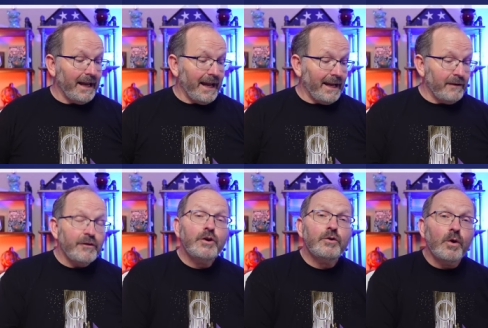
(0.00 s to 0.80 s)
And if
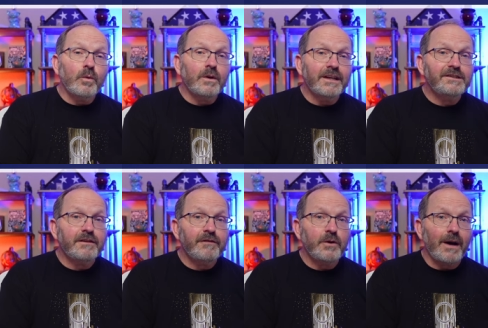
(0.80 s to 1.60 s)
you don't list
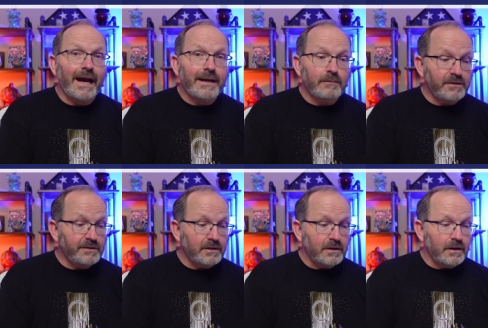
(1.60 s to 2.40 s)
a few items,